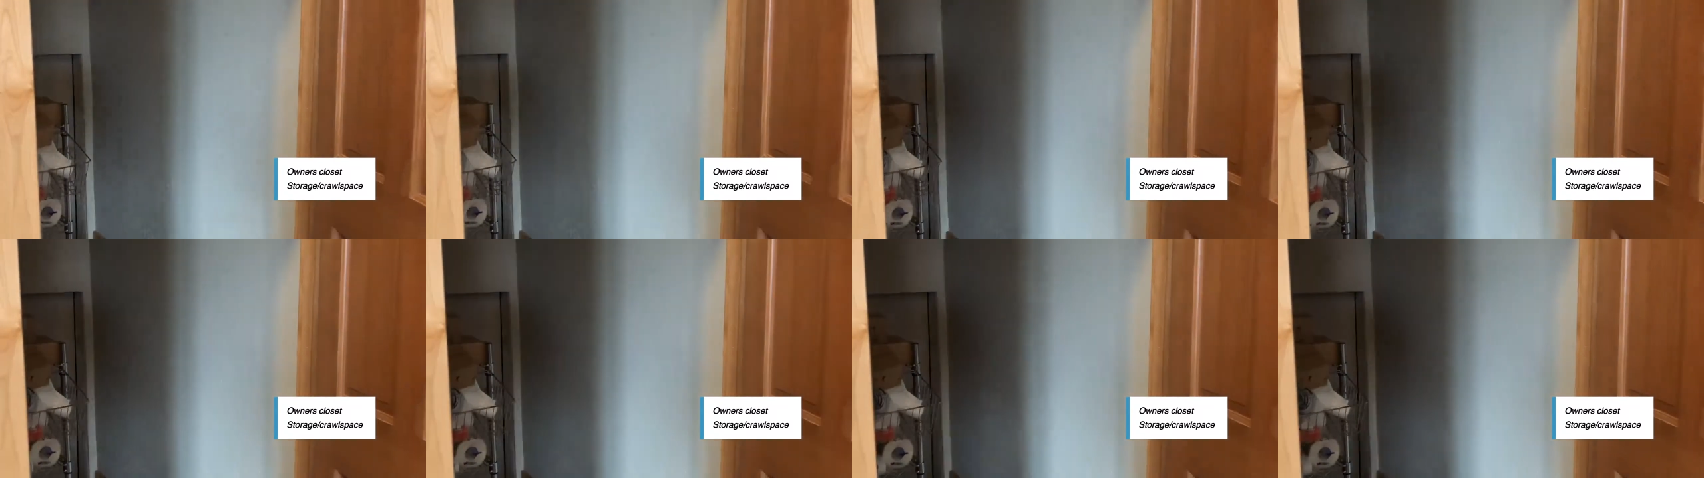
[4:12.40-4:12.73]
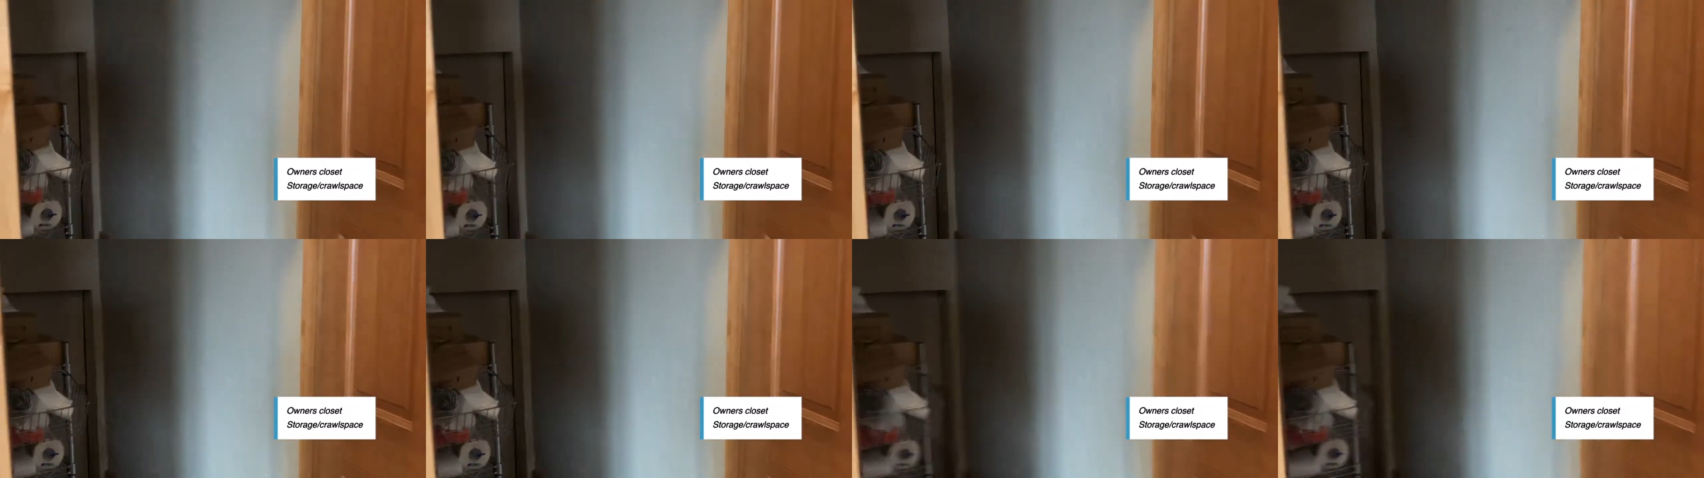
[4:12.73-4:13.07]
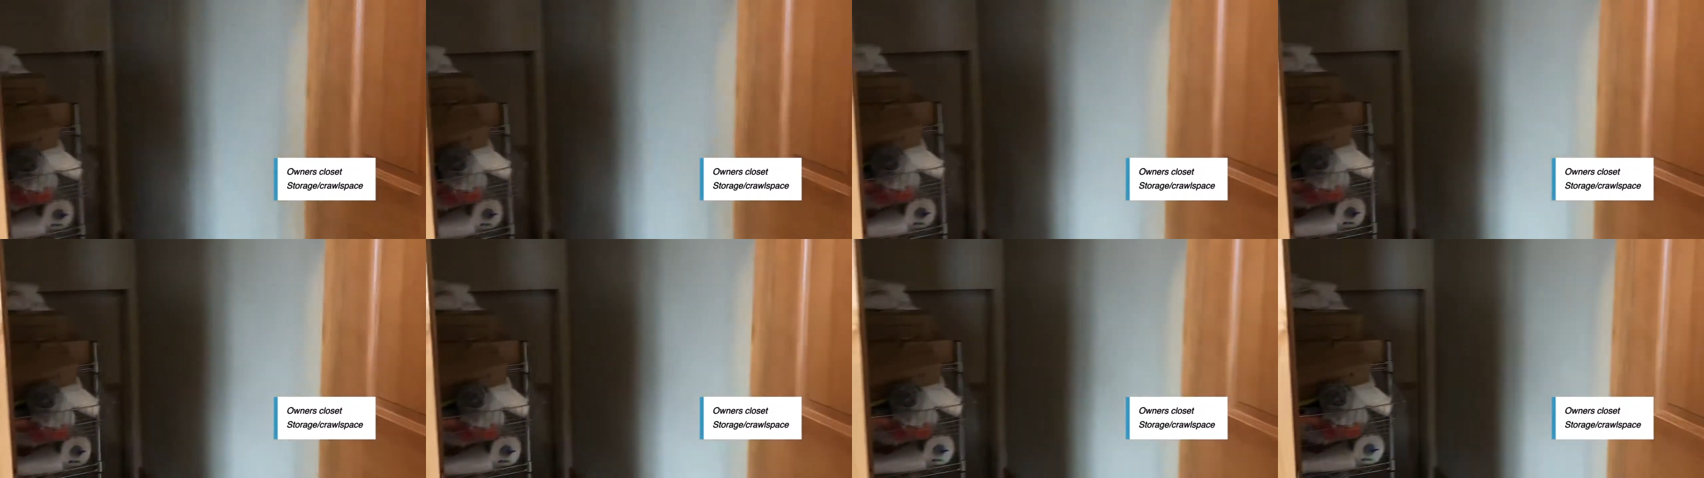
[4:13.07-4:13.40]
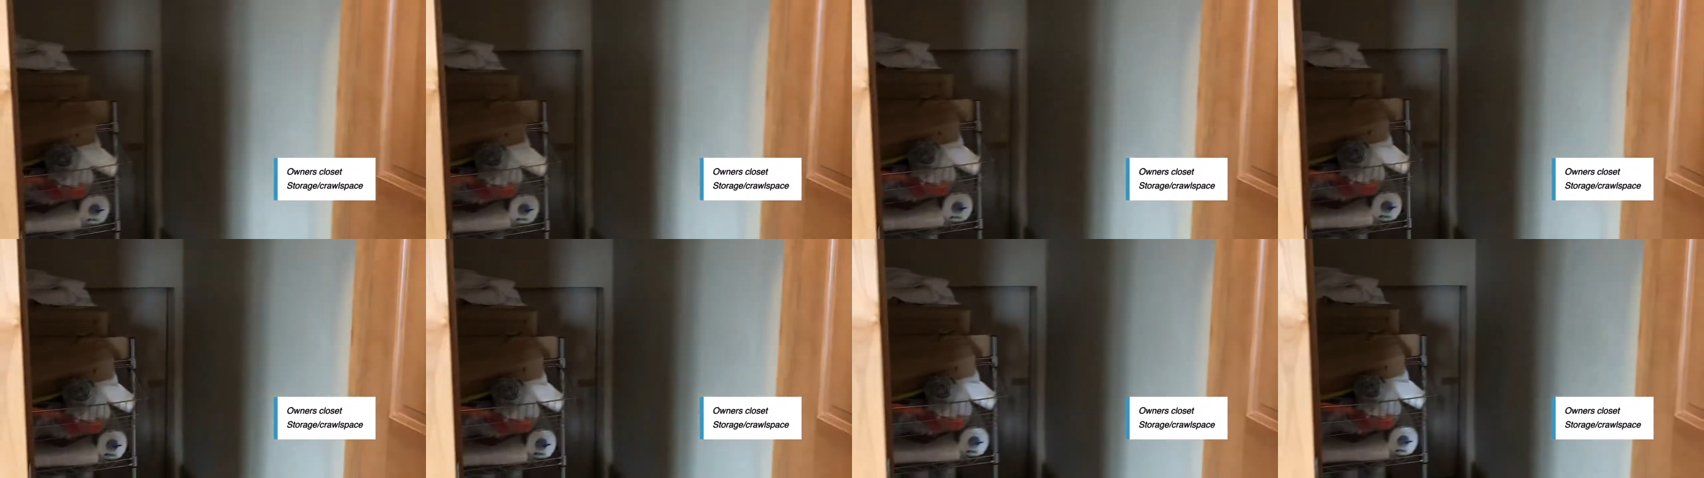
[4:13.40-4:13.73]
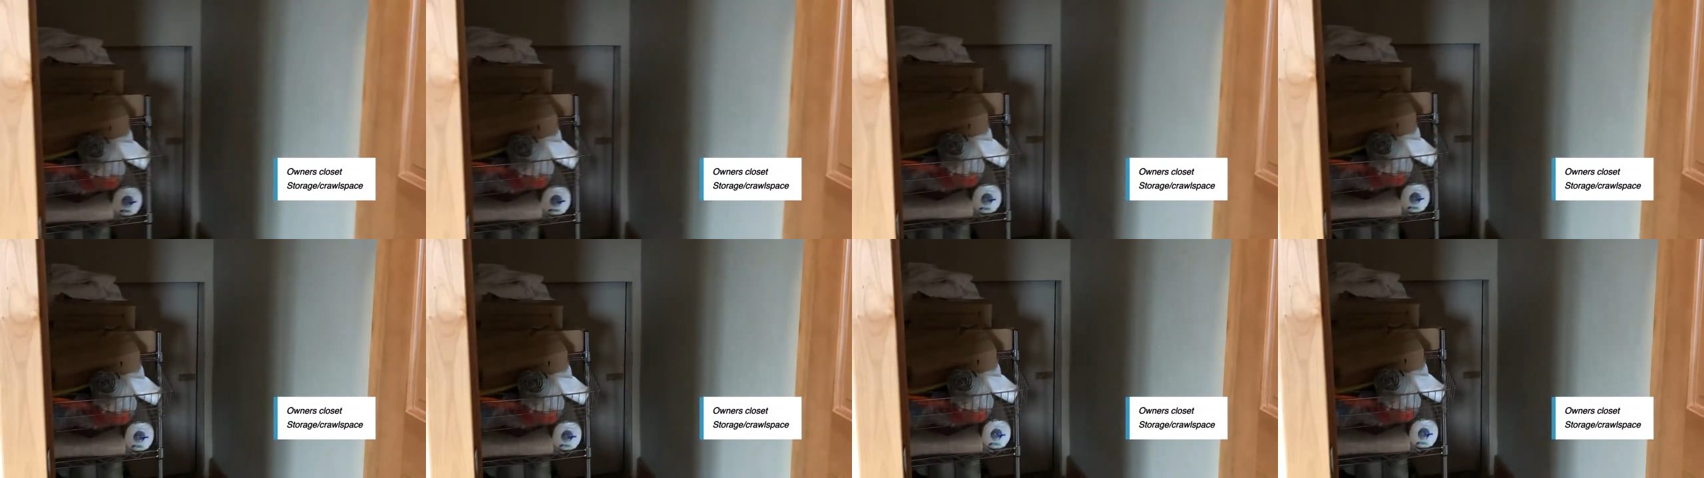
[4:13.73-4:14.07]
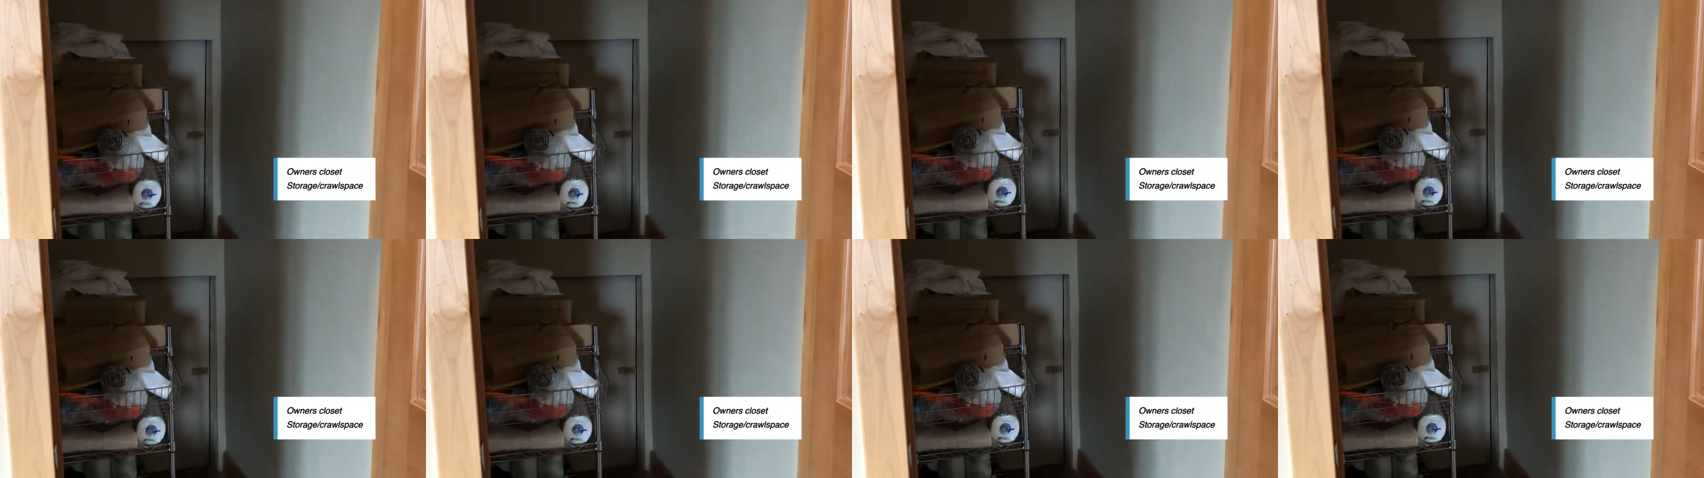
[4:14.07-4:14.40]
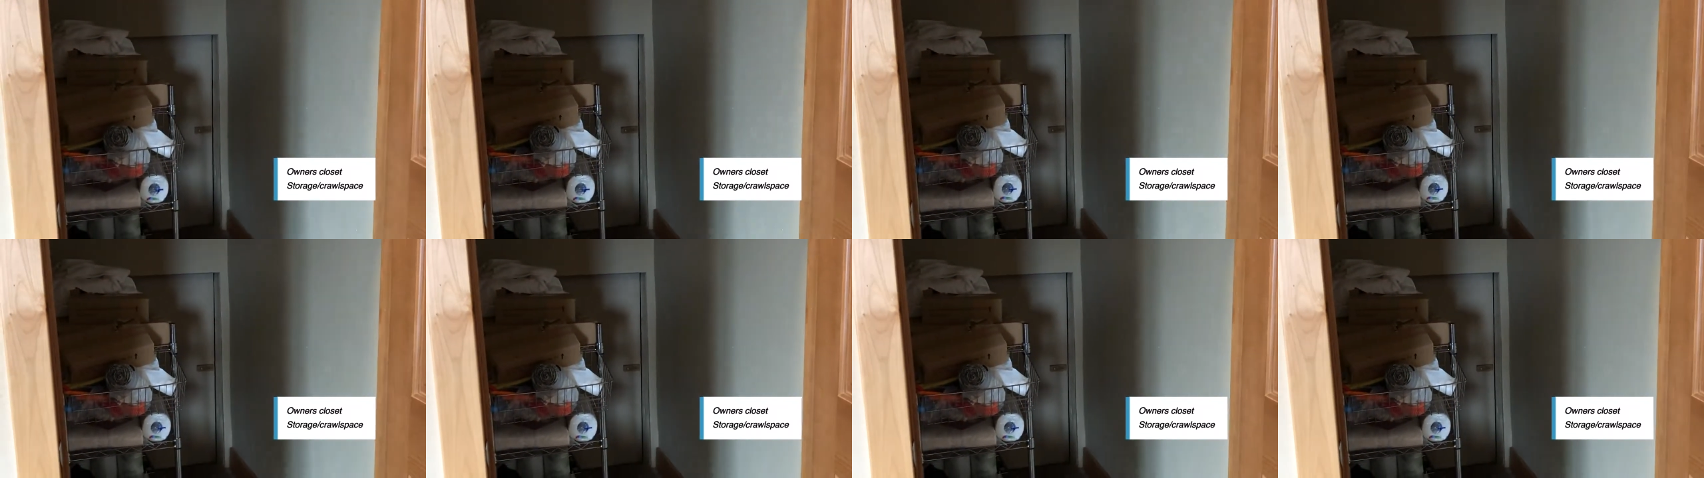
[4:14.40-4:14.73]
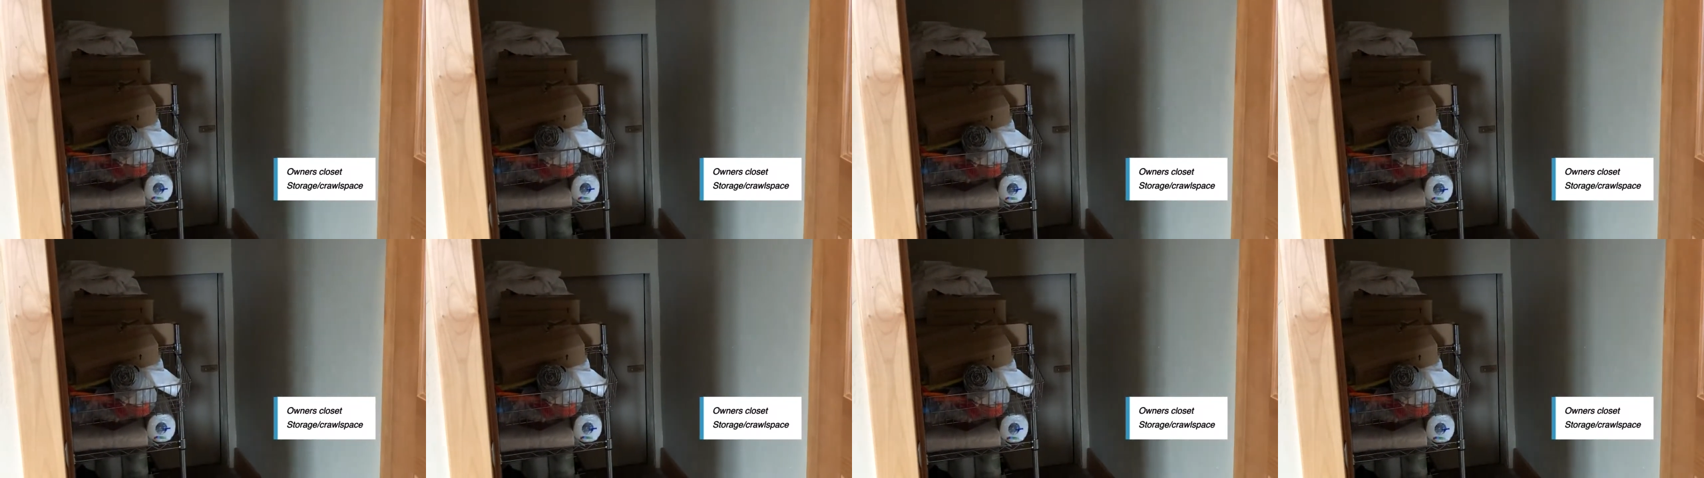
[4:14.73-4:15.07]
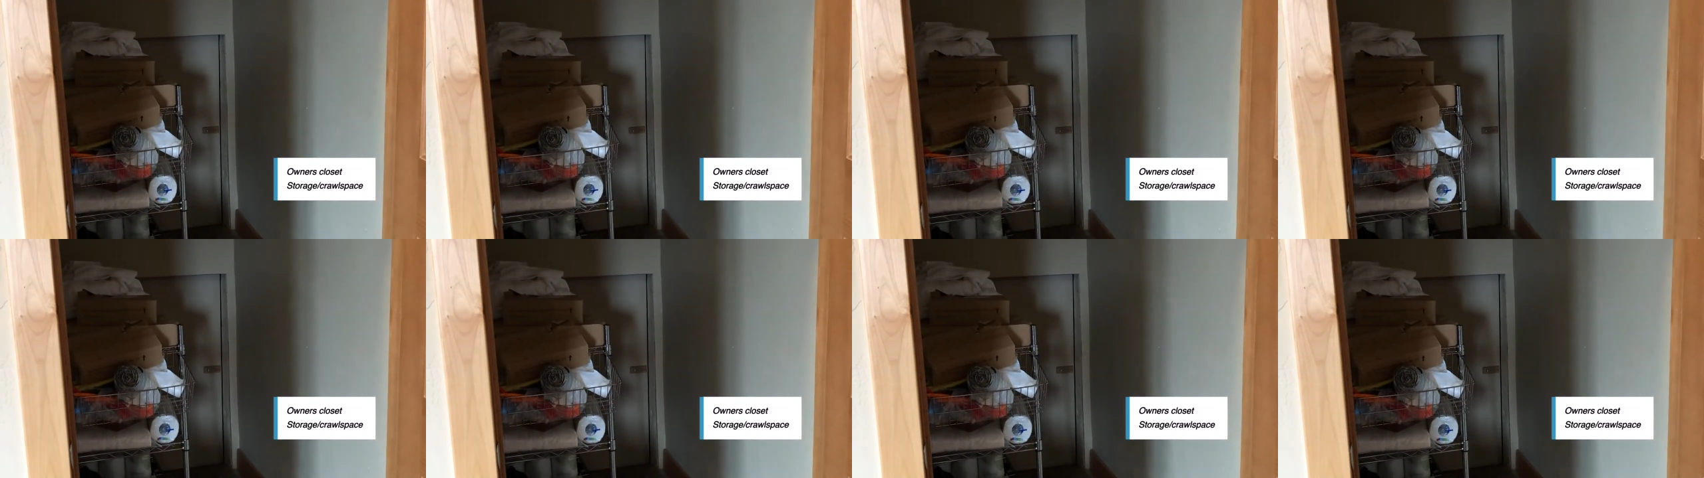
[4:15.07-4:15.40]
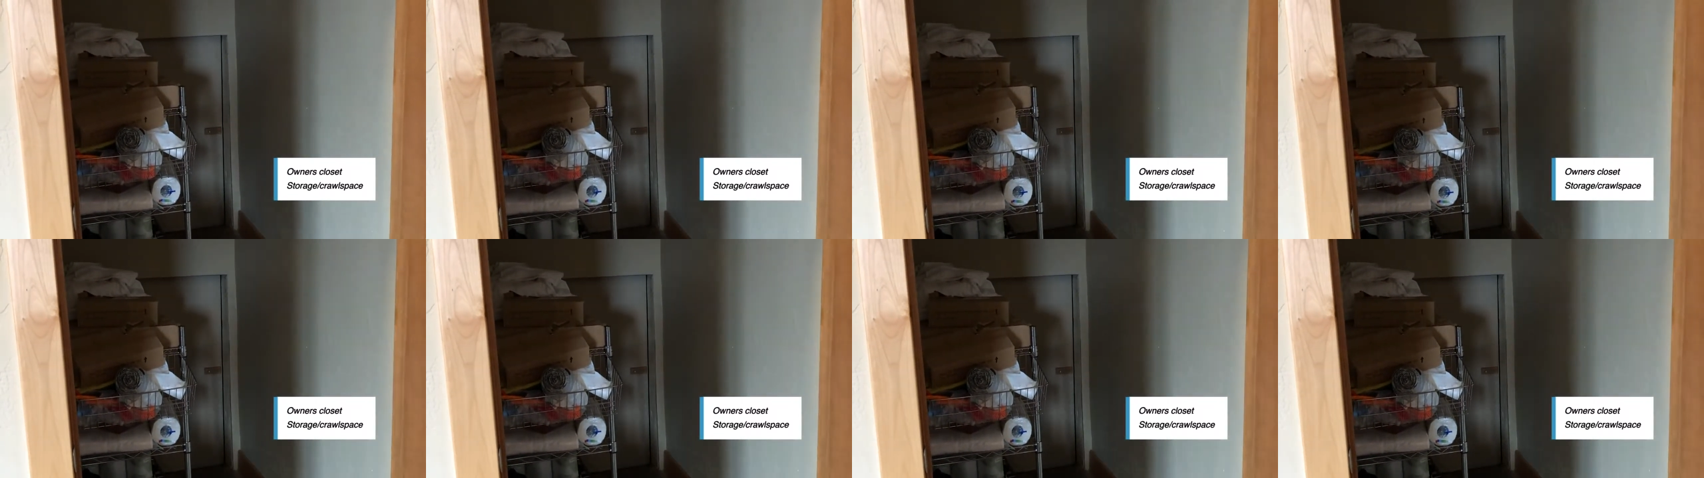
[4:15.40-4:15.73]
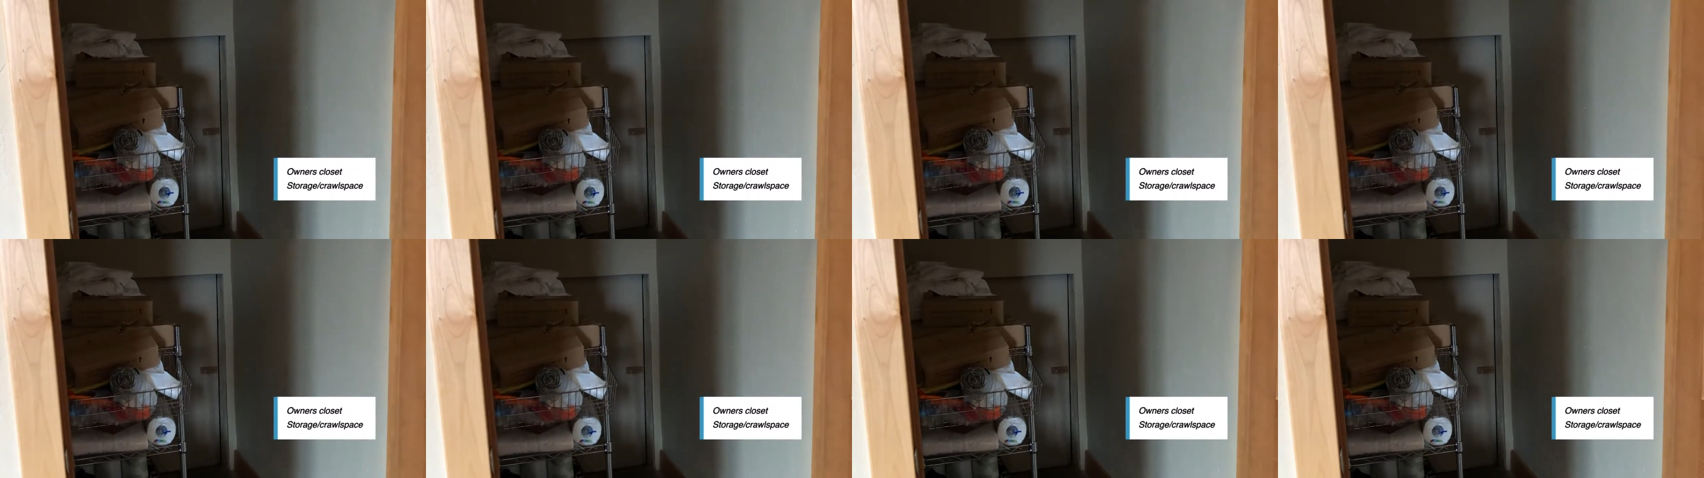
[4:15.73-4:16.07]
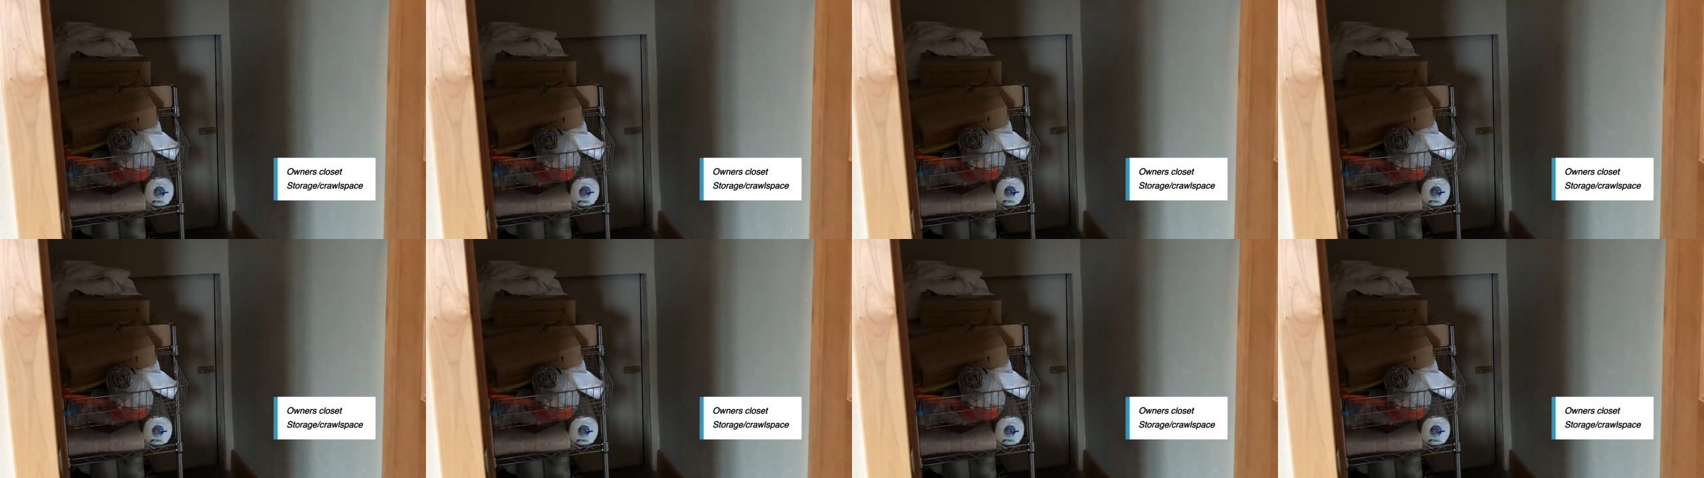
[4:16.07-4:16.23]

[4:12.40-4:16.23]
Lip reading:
Nobody's mouth can be seen.